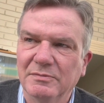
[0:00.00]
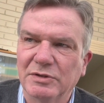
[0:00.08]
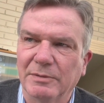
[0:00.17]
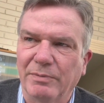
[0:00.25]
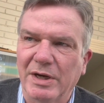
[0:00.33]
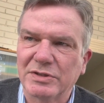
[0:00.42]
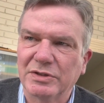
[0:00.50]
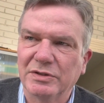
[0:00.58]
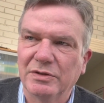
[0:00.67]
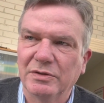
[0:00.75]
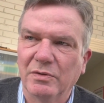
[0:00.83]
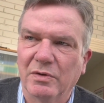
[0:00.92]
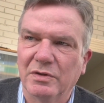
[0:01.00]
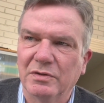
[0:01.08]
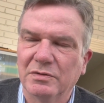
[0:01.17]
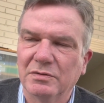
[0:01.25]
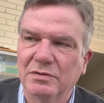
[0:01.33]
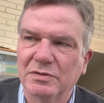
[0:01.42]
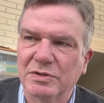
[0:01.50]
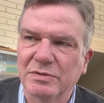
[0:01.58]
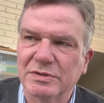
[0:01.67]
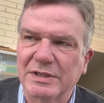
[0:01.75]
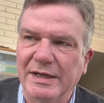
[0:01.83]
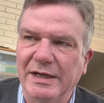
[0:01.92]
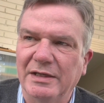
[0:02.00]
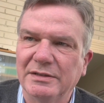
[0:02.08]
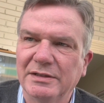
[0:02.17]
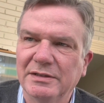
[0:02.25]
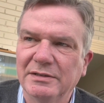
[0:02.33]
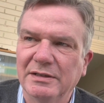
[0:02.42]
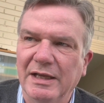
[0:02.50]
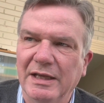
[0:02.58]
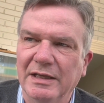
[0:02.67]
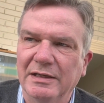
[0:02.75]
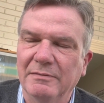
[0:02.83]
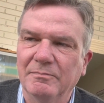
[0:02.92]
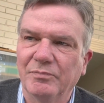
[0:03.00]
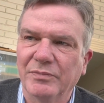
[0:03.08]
depression or suicidality,